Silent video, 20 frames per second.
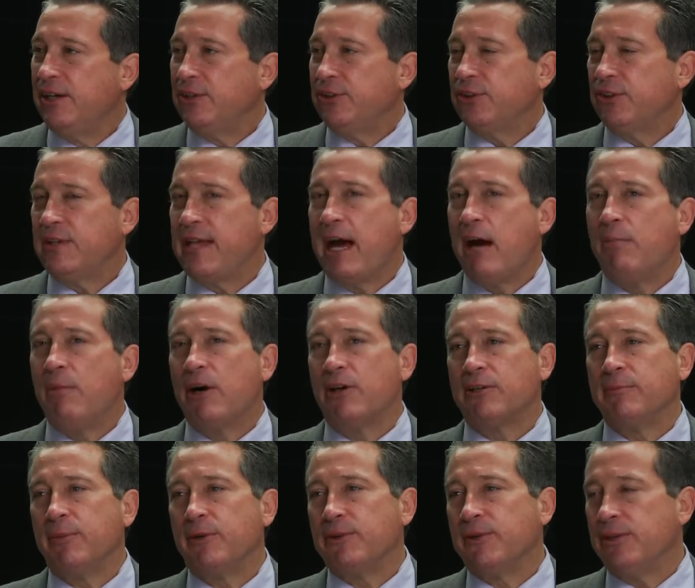So now
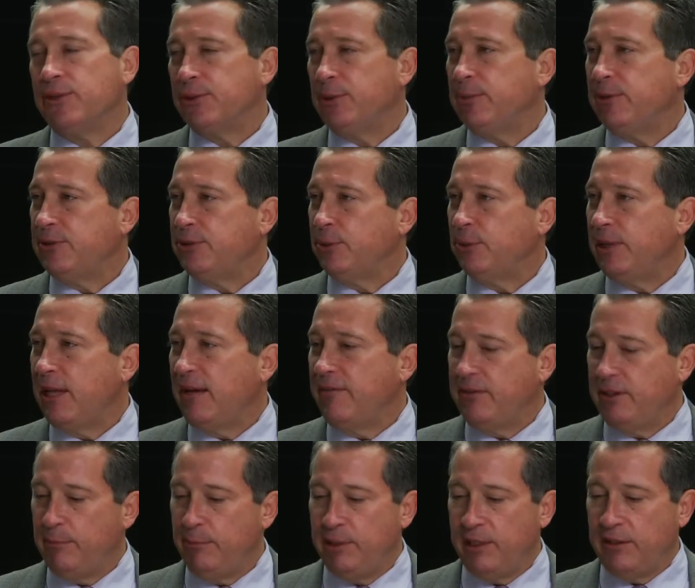market participants will have
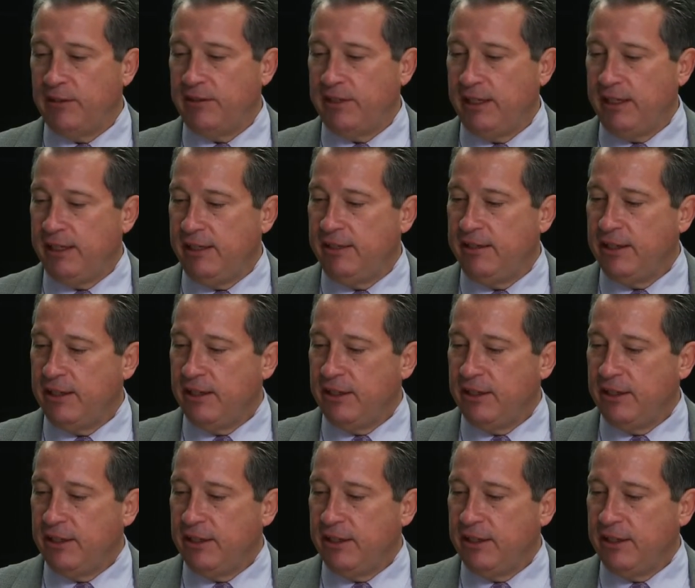the ability